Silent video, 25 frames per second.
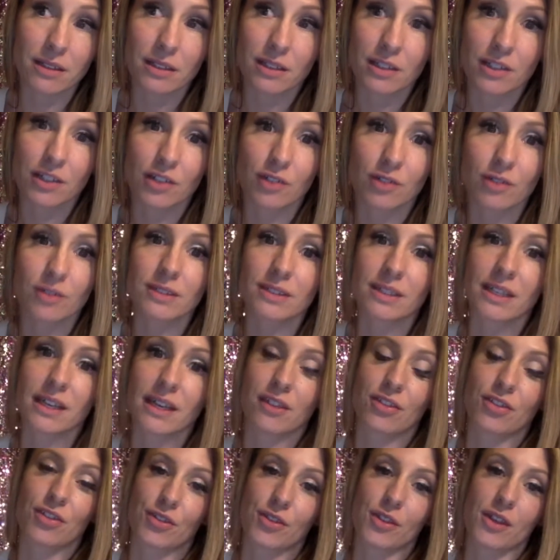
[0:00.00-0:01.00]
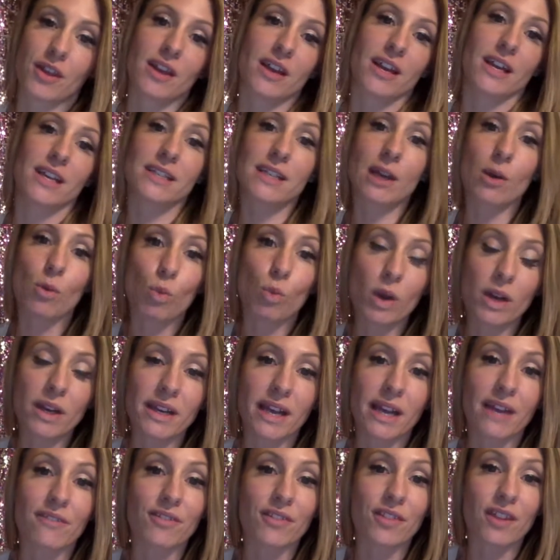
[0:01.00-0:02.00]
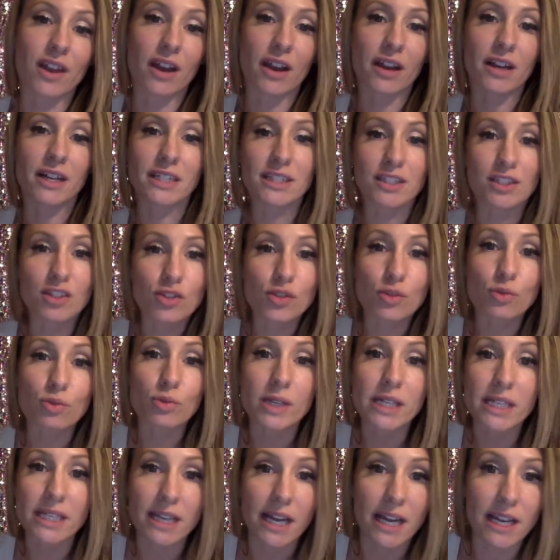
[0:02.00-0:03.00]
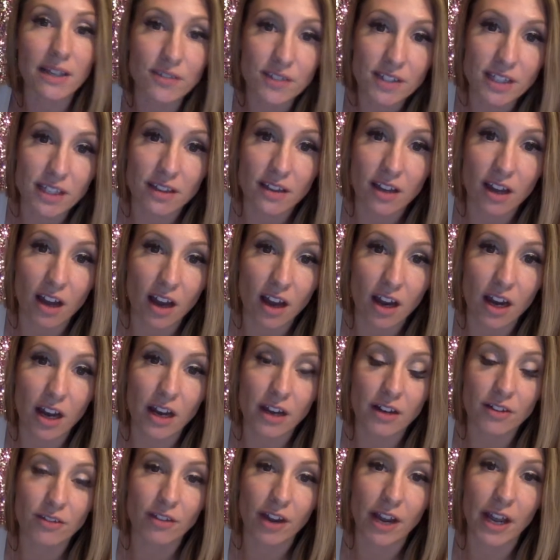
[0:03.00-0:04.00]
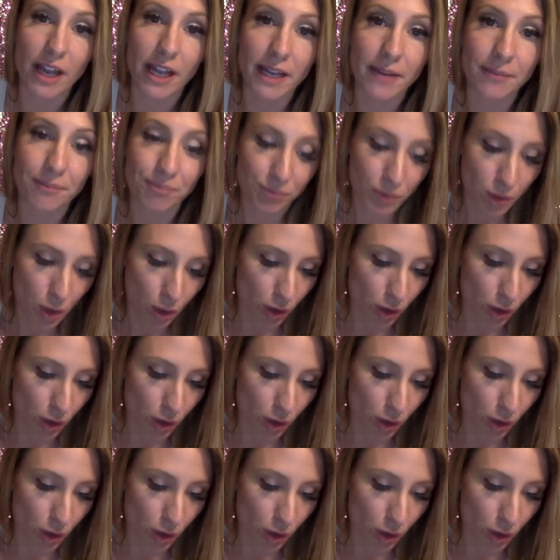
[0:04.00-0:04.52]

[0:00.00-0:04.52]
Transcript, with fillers: You know, it's like, it's not one knife in the heart, it's three knives in the heart, right?